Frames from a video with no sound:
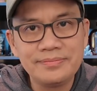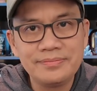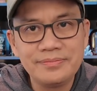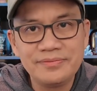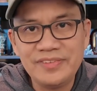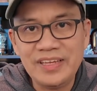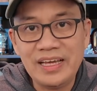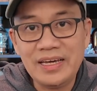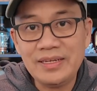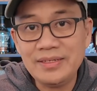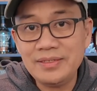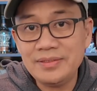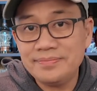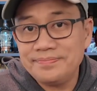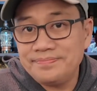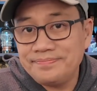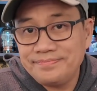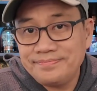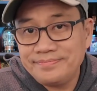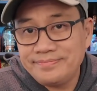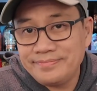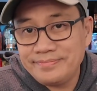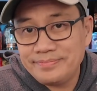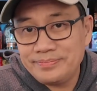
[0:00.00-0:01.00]
found
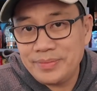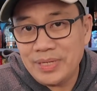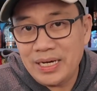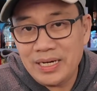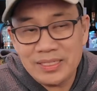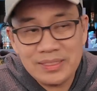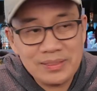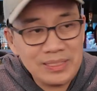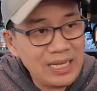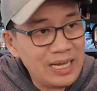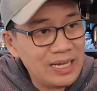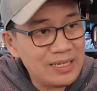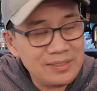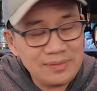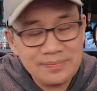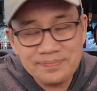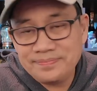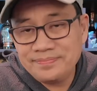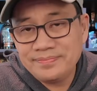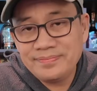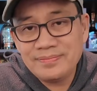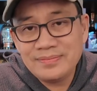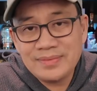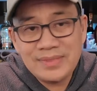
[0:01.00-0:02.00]
them, got
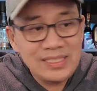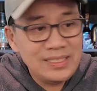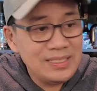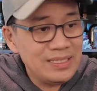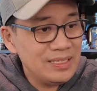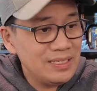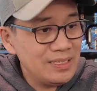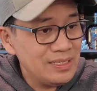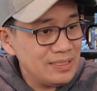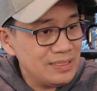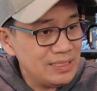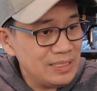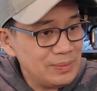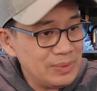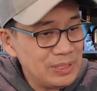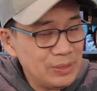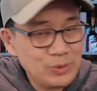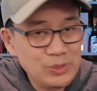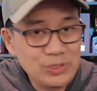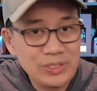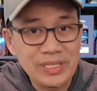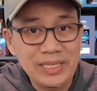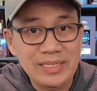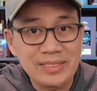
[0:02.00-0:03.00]
them. Let me know
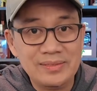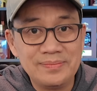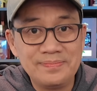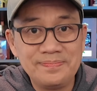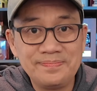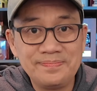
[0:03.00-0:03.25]
what you think.